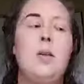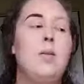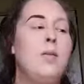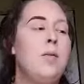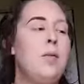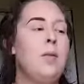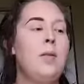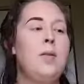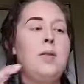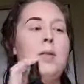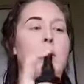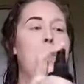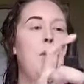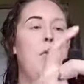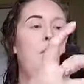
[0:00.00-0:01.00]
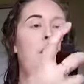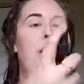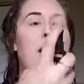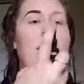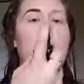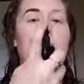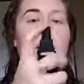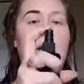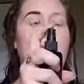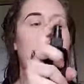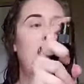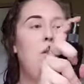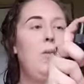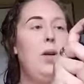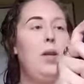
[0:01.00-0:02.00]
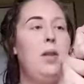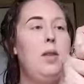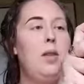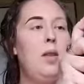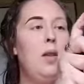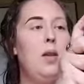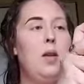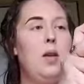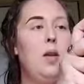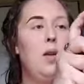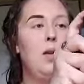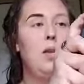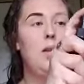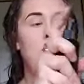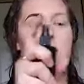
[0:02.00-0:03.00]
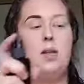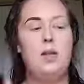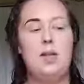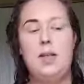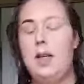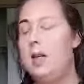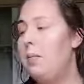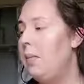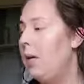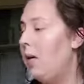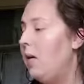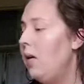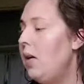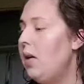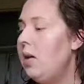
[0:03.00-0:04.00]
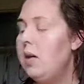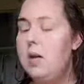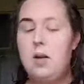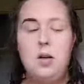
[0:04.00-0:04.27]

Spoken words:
So I'm going to wet it again with setting powder.